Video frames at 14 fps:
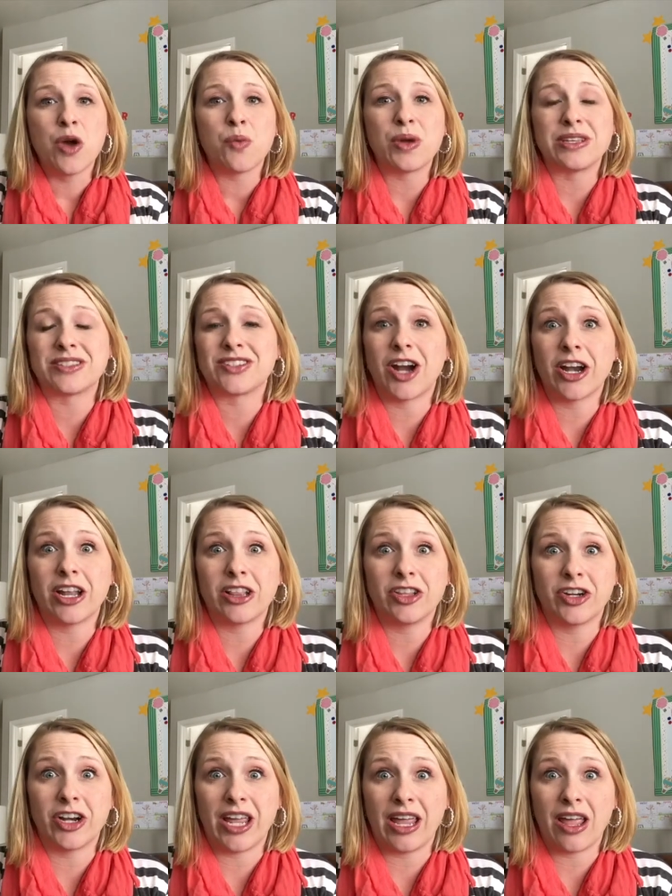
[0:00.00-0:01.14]
we started
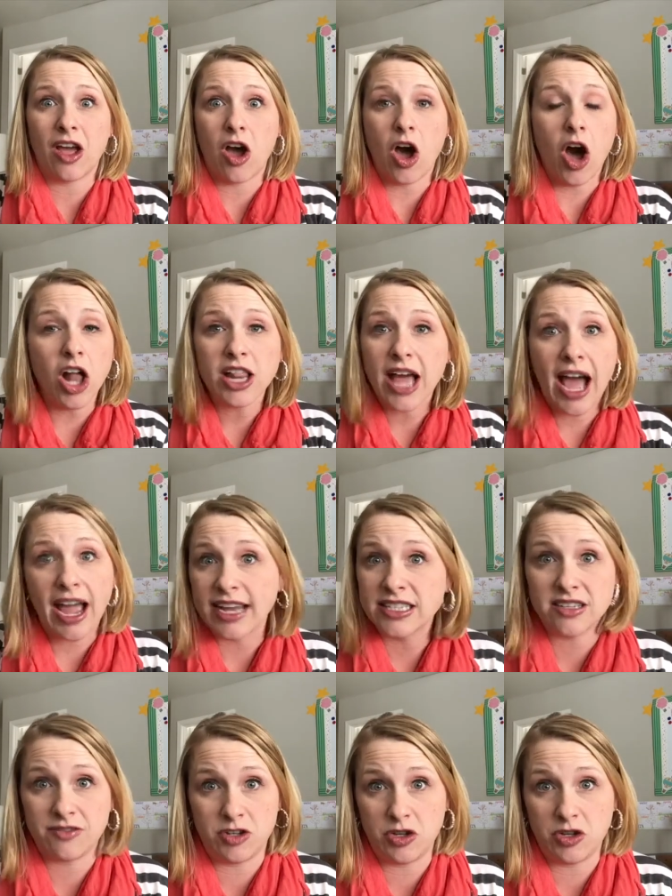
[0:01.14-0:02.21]
learning all kinds of